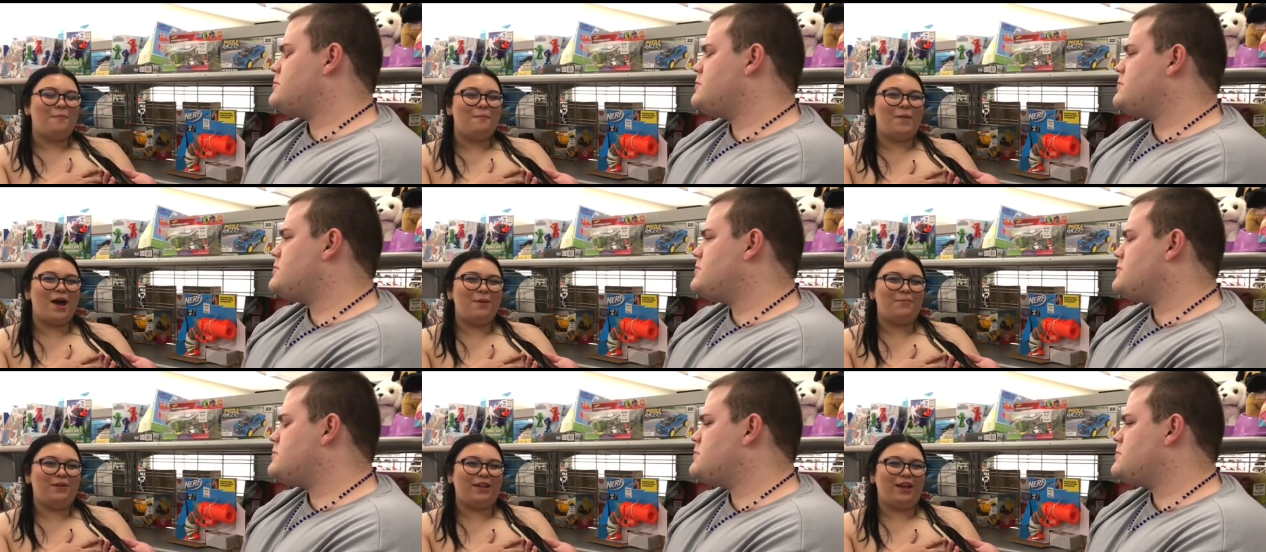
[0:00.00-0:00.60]

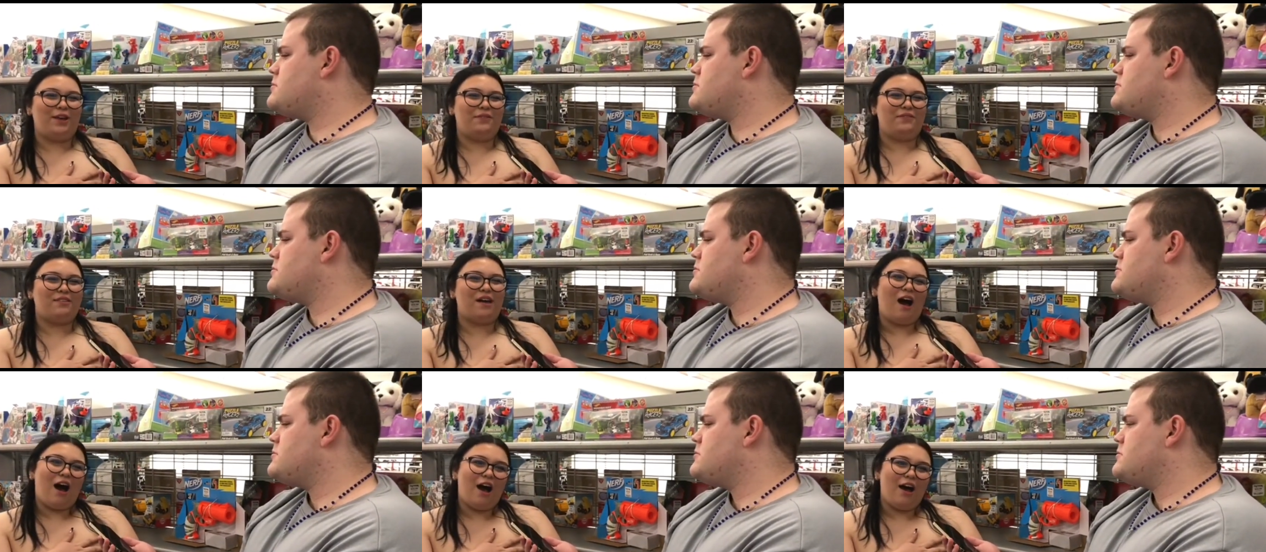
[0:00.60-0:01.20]
Speaker 1: my
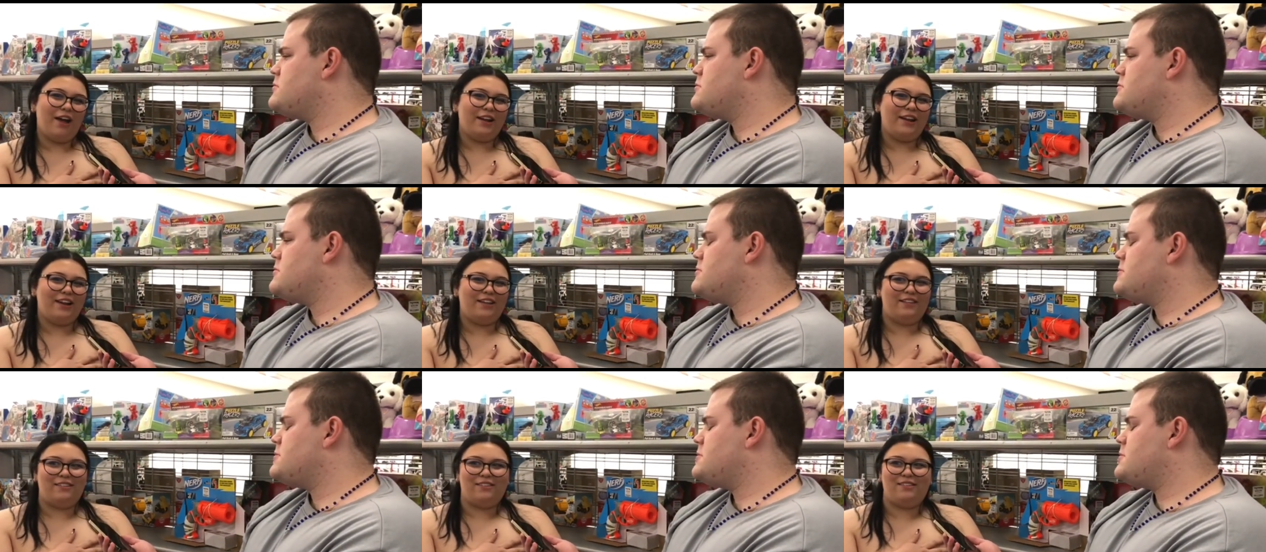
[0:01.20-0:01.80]
beliefs aren't
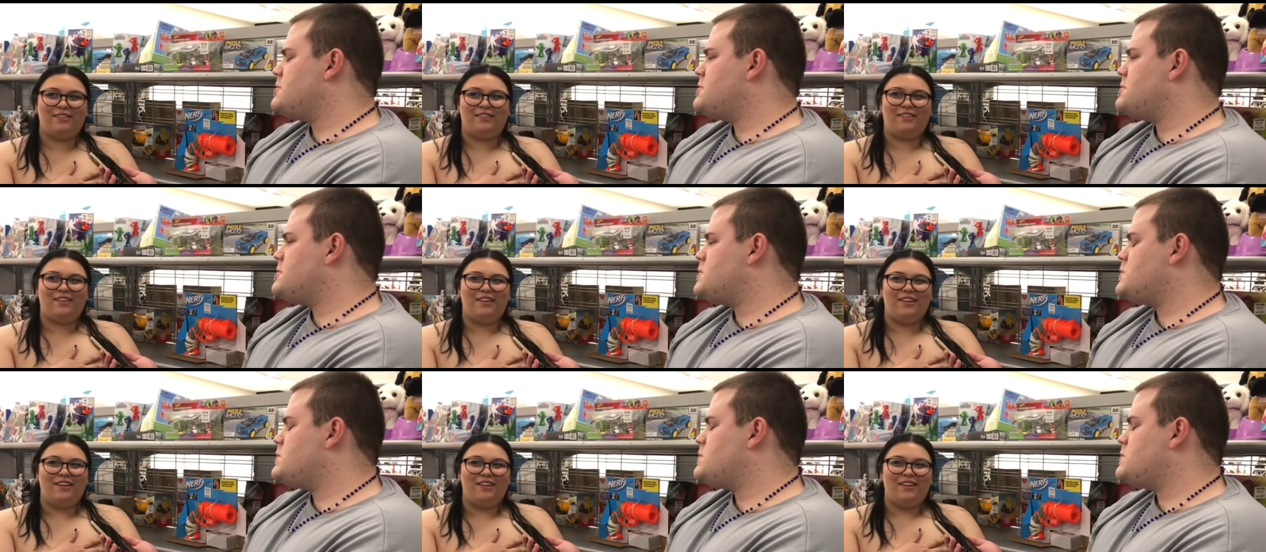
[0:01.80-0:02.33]
as